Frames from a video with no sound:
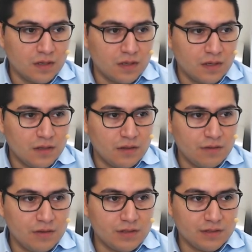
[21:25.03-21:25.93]

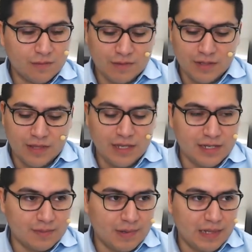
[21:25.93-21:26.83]
There's, well, I think it's
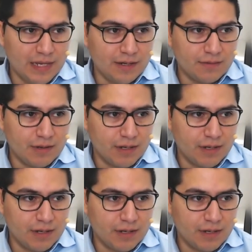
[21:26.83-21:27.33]
palladium, right?